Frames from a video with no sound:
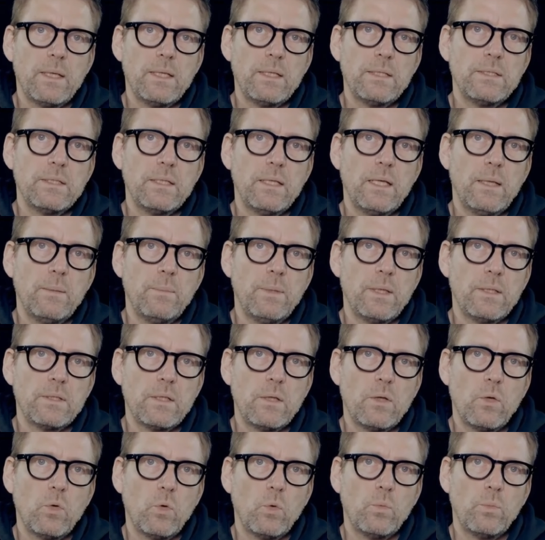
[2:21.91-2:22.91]
ECM has
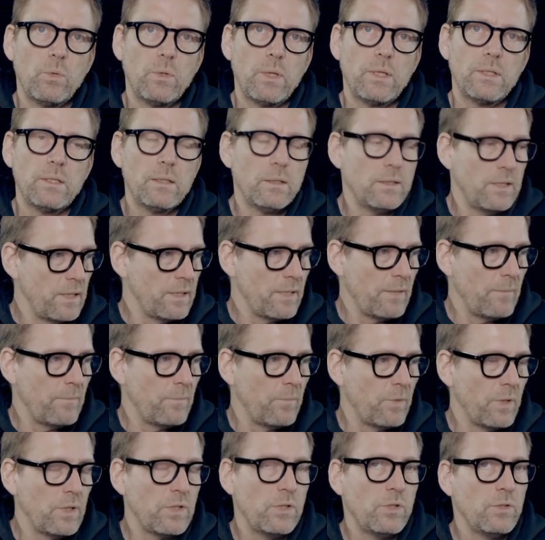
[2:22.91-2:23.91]
incorporated there,
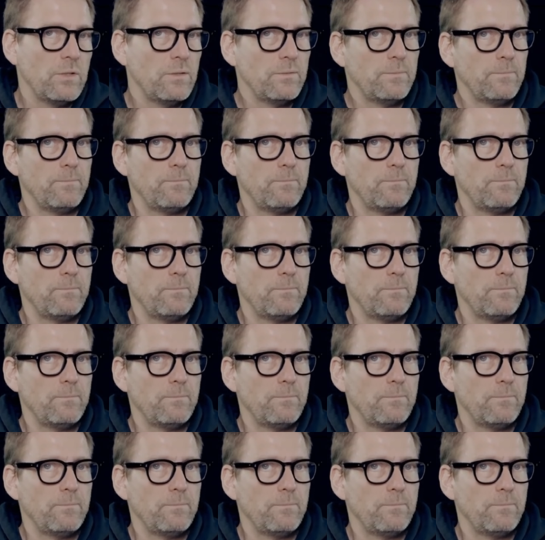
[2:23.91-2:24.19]
which